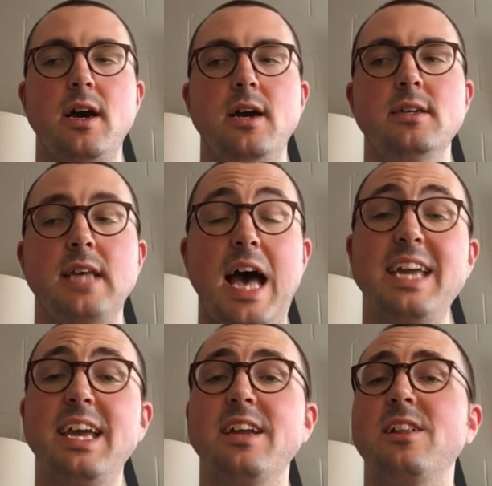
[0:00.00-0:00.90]

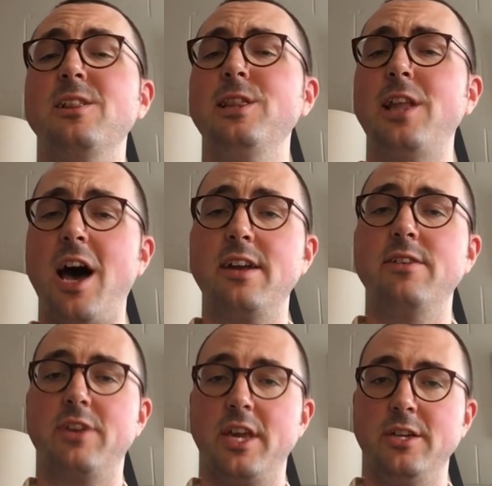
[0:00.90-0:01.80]
because I get a
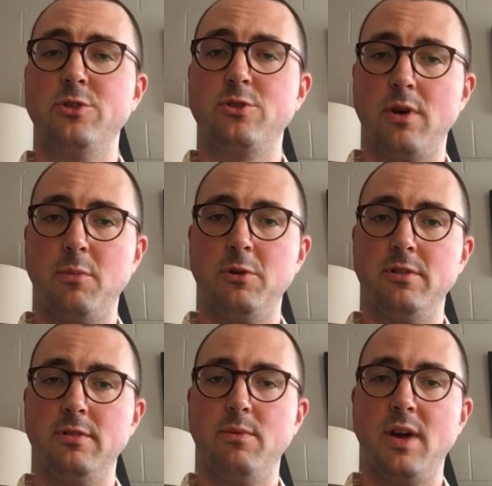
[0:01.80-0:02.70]
lot of gauge
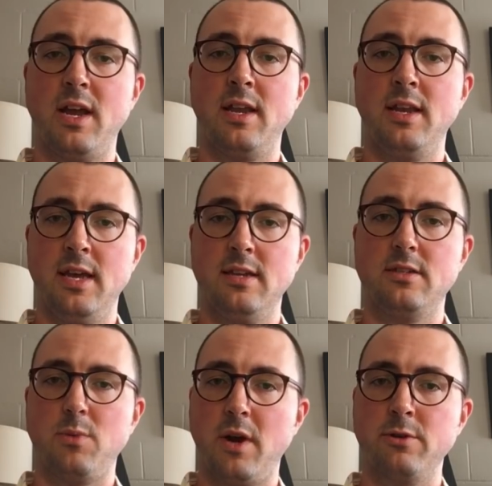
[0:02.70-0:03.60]
trouble when I
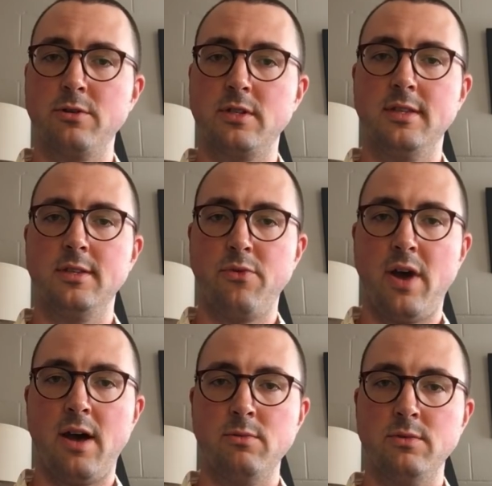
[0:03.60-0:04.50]
knit sweaters
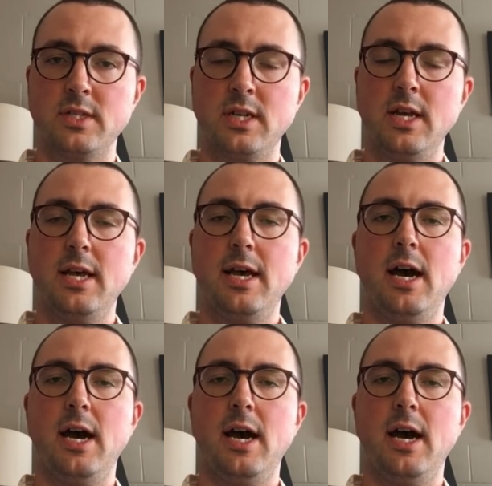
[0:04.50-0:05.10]
in the round.